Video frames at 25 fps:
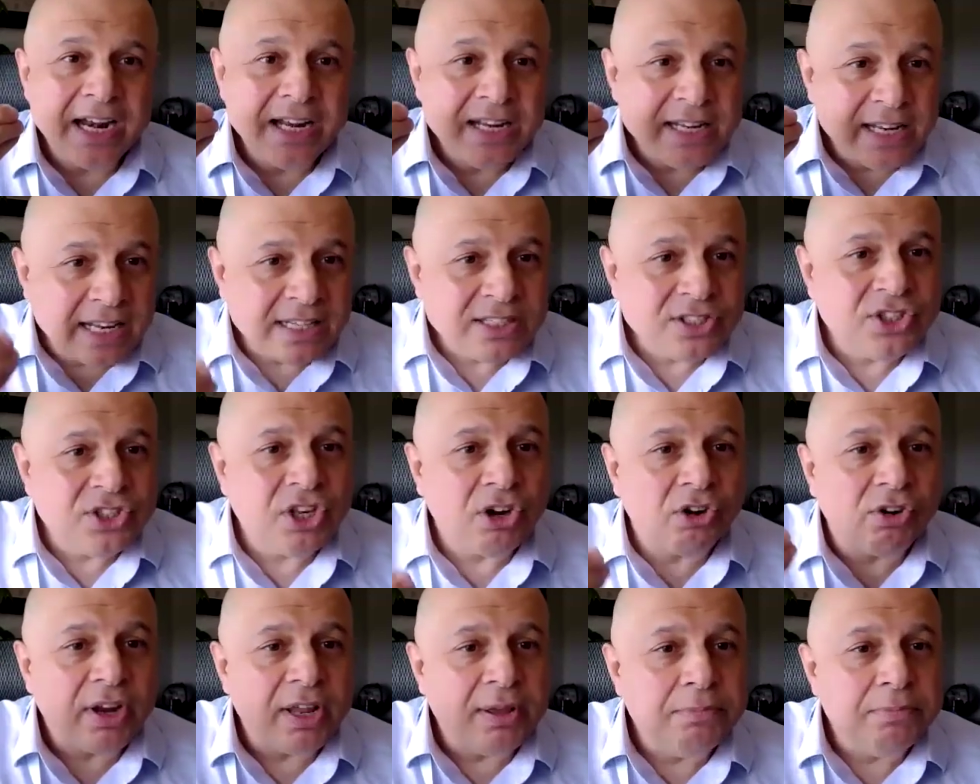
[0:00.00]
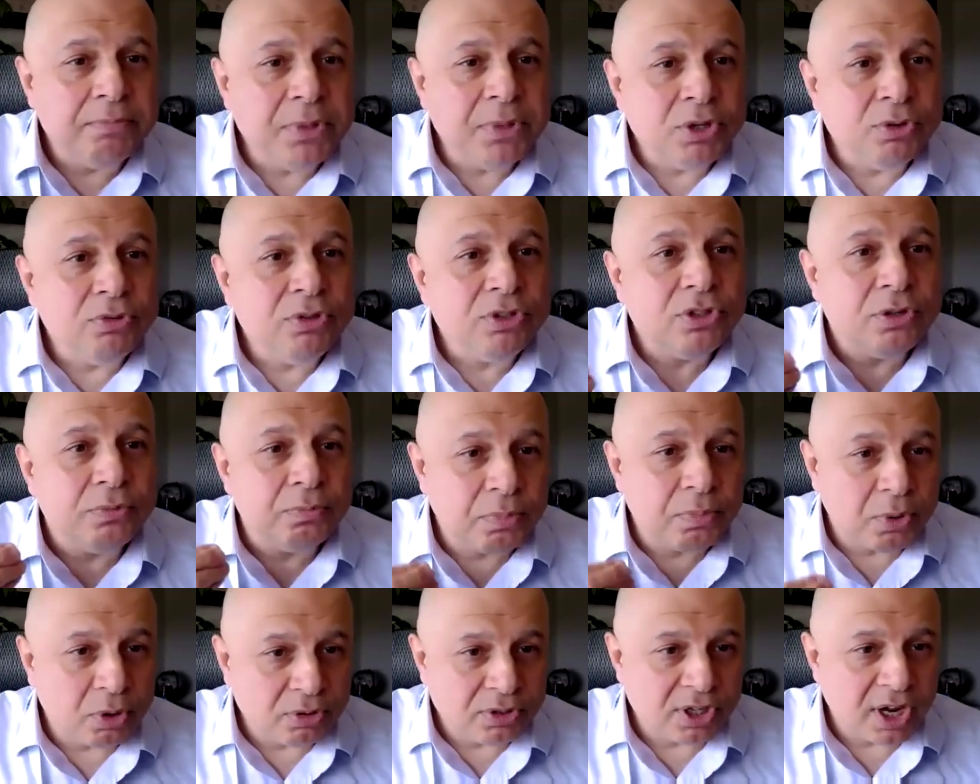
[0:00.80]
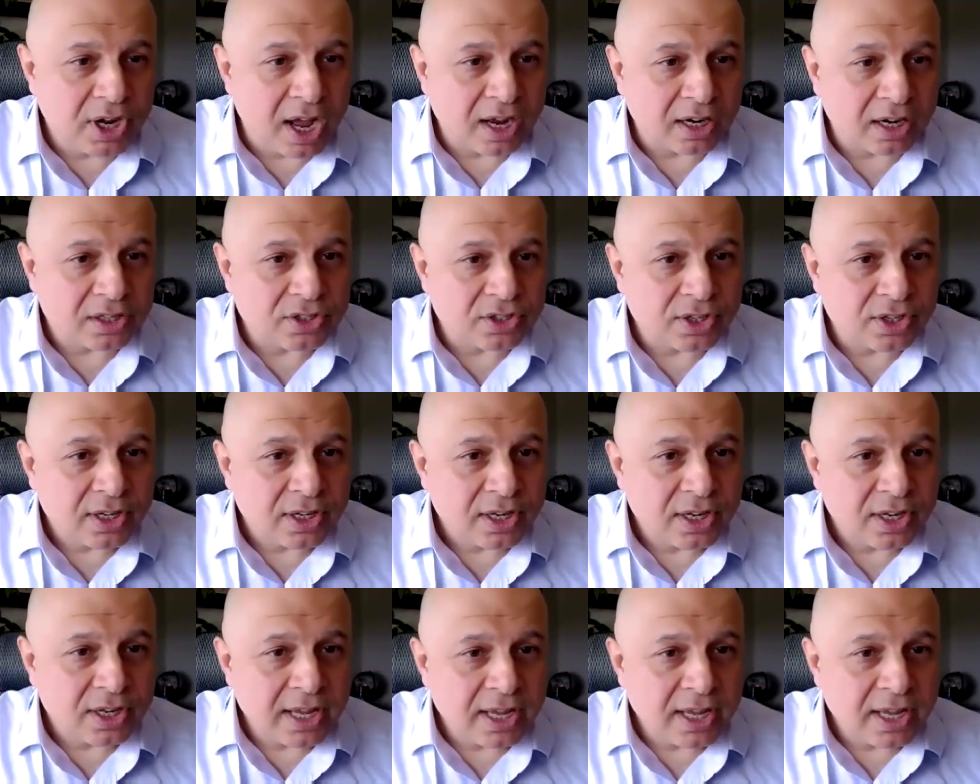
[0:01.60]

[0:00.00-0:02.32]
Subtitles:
unless they're immune to Botox,